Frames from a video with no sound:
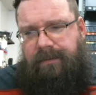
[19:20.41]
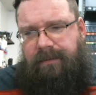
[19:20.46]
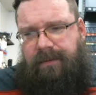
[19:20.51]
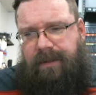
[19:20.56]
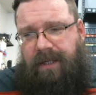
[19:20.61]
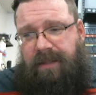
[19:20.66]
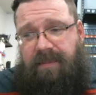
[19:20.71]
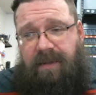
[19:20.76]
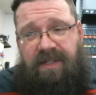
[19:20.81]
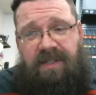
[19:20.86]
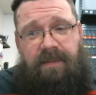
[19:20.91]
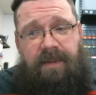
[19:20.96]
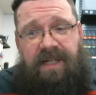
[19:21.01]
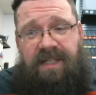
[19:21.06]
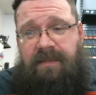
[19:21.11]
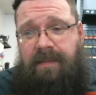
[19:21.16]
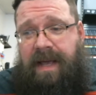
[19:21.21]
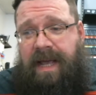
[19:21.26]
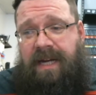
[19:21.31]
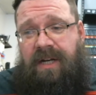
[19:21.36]
Talked about
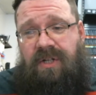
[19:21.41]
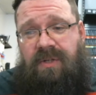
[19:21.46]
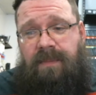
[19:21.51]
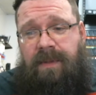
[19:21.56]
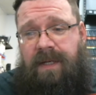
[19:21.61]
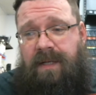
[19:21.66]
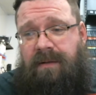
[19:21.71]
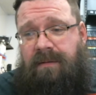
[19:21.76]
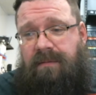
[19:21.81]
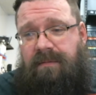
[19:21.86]
space management.